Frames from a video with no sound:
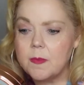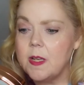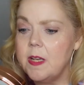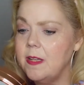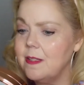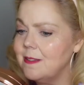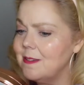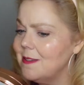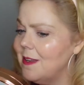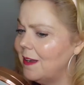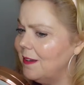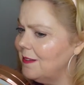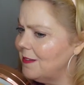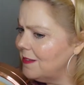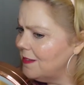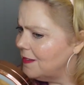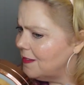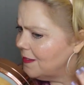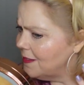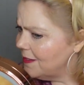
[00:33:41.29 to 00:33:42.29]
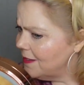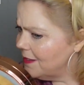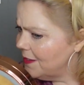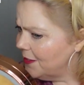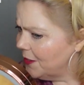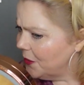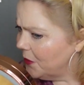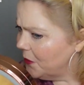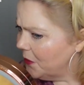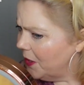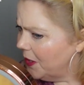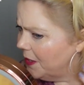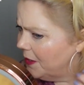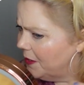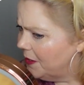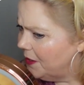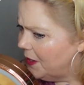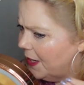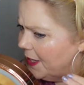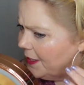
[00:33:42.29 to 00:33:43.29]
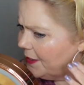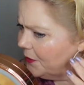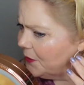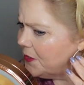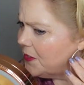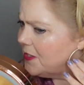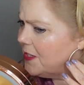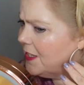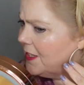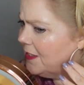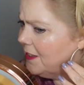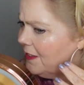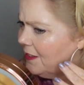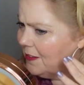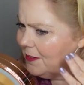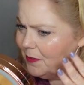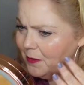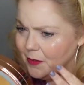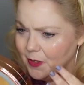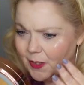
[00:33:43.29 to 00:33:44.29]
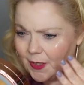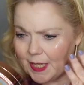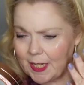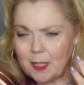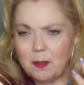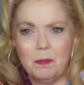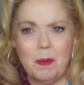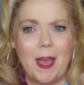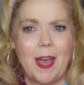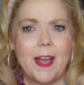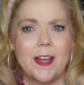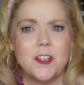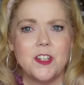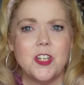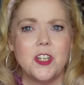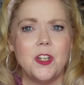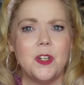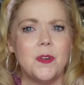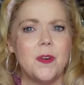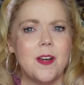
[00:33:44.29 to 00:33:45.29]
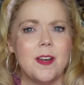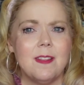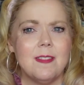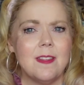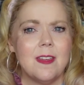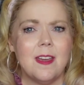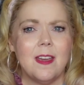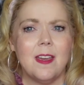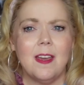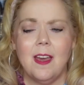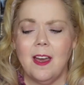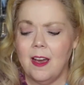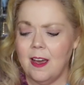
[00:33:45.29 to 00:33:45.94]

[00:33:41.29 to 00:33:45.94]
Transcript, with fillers: it's not, you know, I, I don't see it getting patchy or anything.